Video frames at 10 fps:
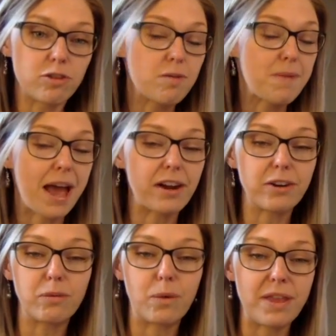no
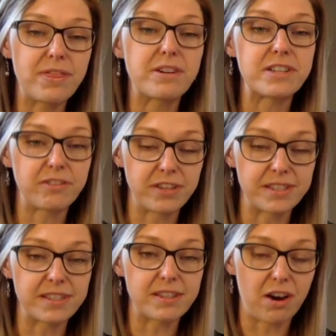matter what their
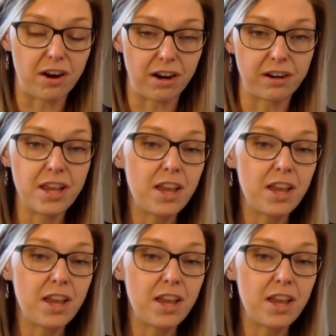differences are.